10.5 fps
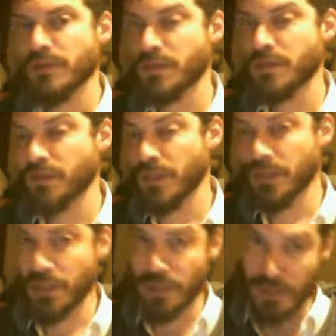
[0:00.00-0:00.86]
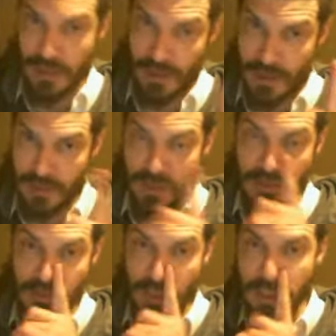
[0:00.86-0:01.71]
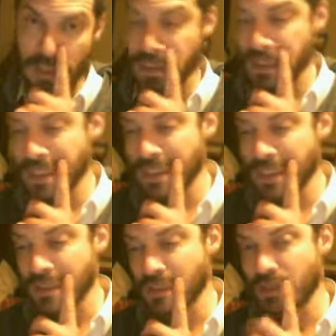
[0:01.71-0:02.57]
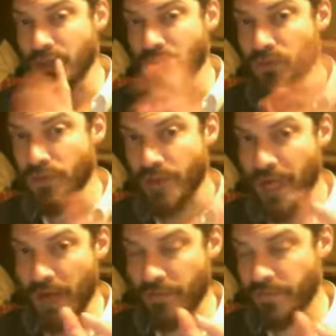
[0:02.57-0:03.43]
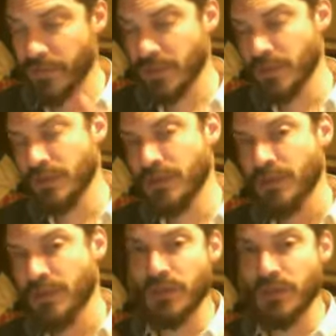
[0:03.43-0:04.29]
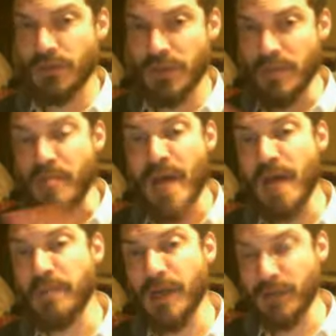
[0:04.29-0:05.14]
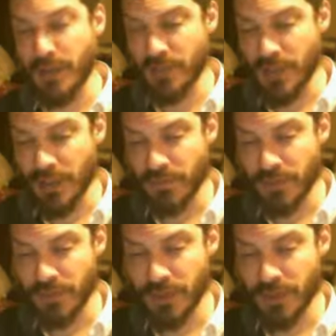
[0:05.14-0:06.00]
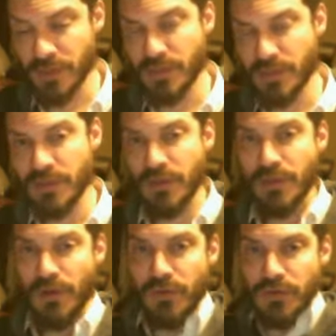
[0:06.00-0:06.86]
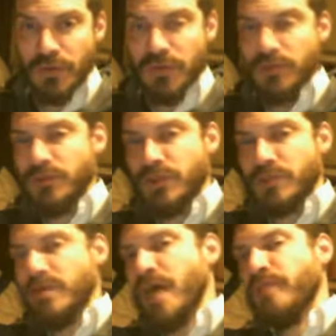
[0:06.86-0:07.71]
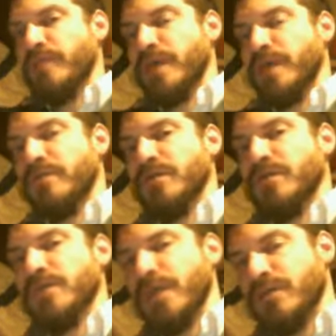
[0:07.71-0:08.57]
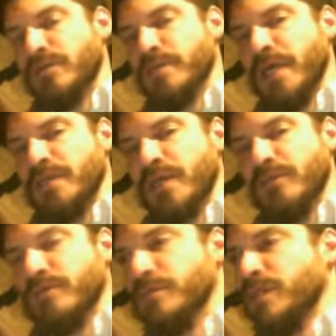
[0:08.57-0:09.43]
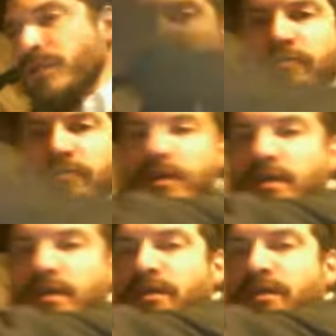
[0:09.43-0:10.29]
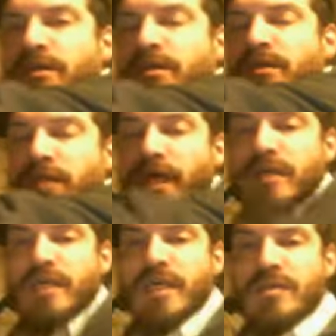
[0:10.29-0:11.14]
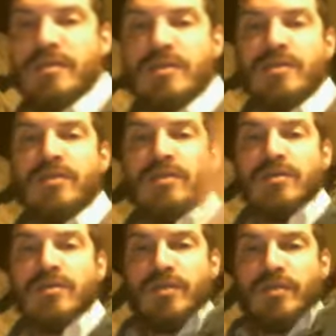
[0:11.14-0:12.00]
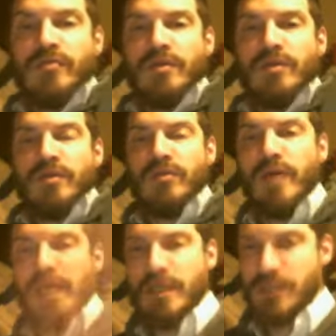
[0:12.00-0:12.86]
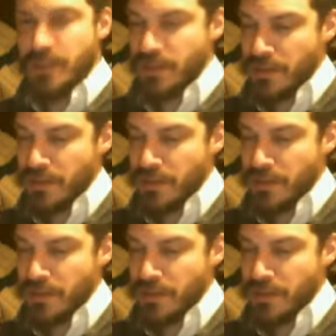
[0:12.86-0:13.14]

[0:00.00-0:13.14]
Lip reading: So here's interesting. This transformation is the new graph is going to map out everything from this old huge graph paper that spans out from 0 to infinite on the x-axis, 0 to infinite on the y-axis.